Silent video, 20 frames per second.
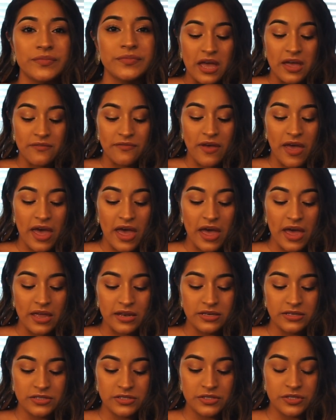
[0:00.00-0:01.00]
I've
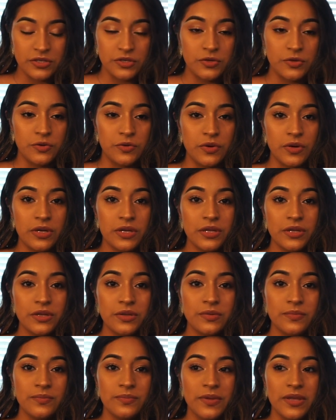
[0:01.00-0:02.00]
had to
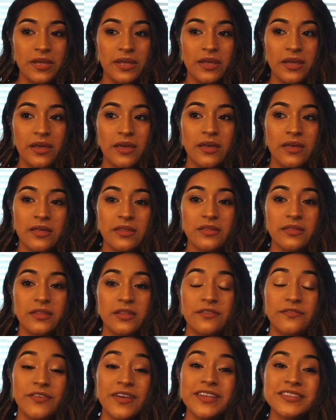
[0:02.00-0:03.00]
be
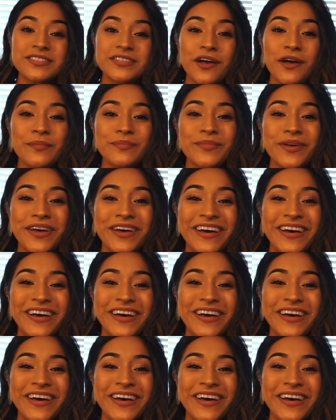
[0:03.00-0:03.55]
the victim,